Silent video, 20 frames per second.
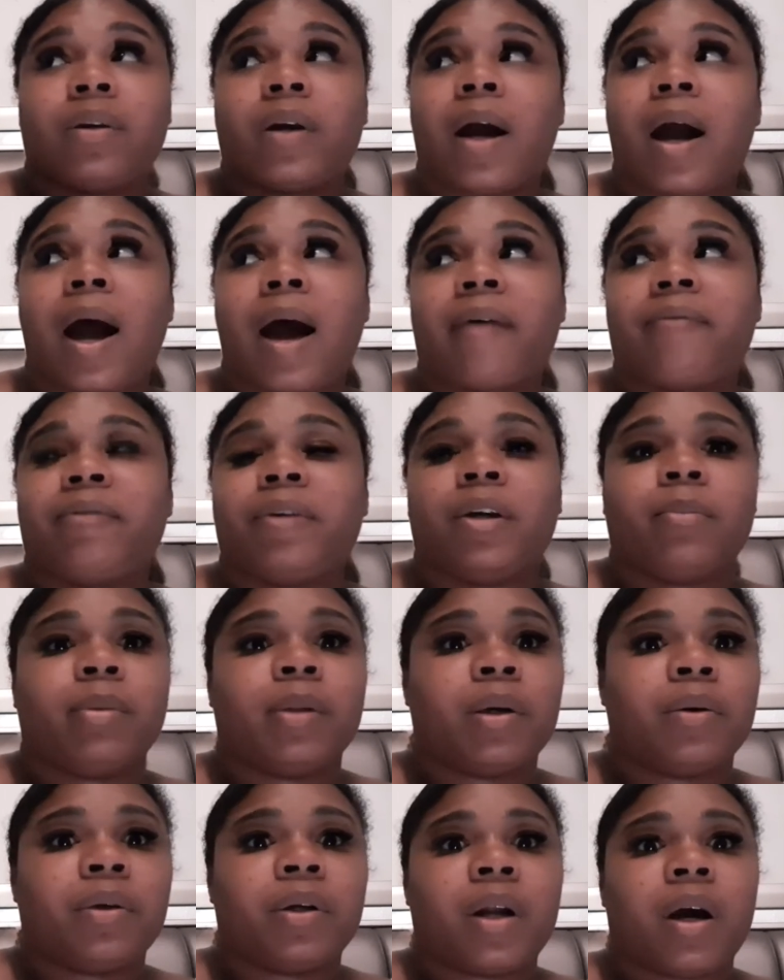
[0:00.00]
I feel
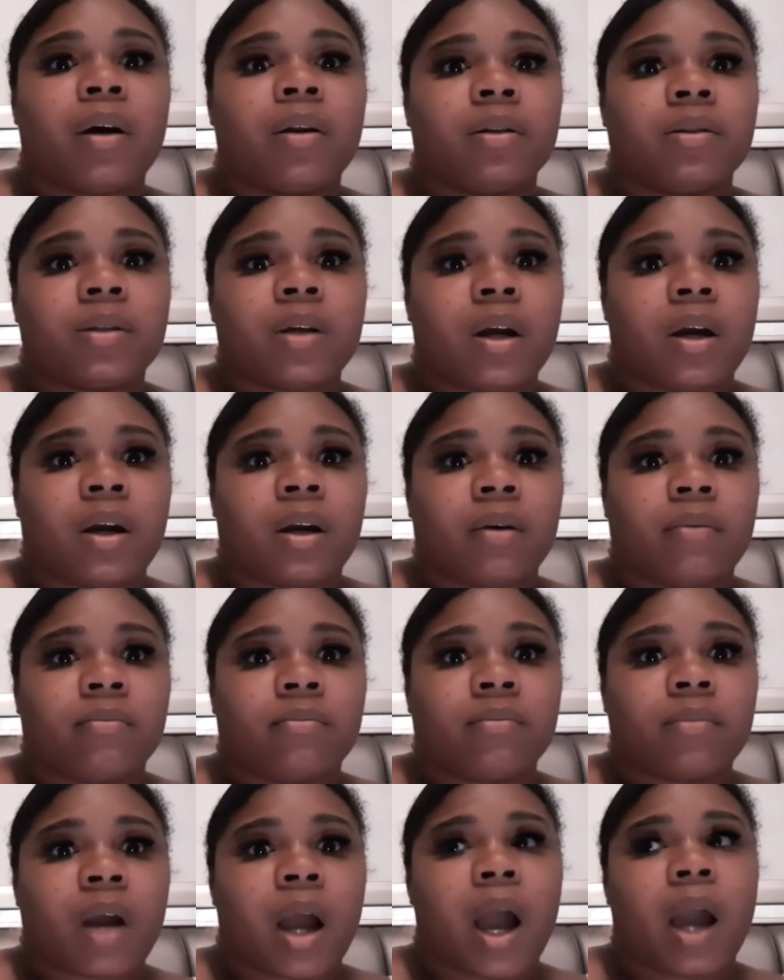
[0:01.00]
bloated all the time.
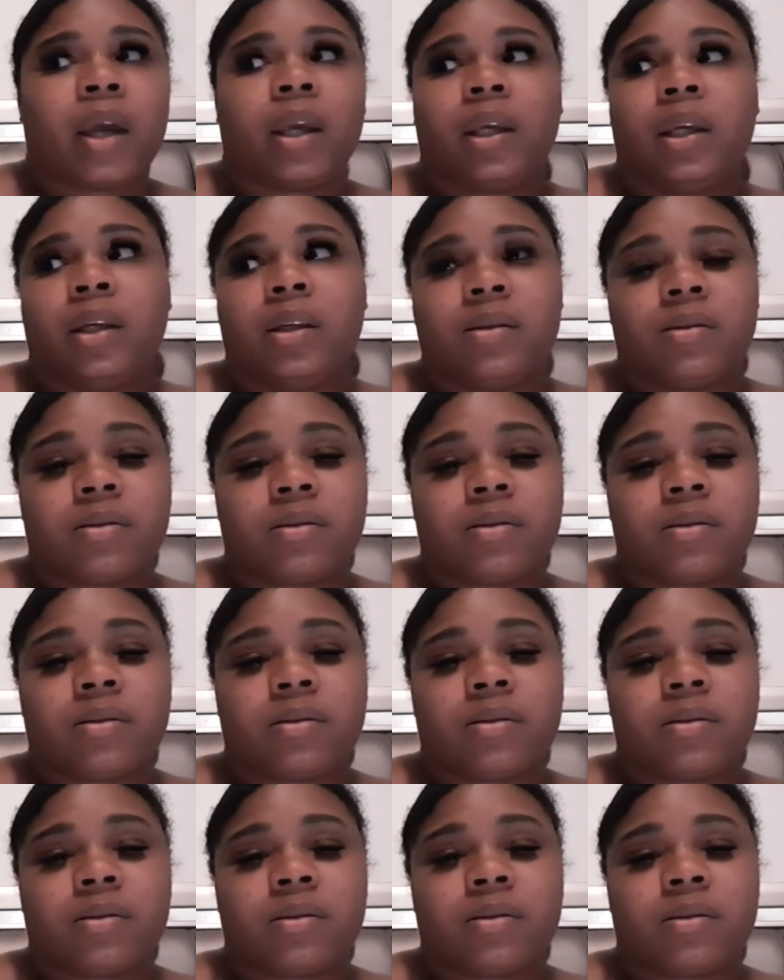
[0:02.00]
I eat.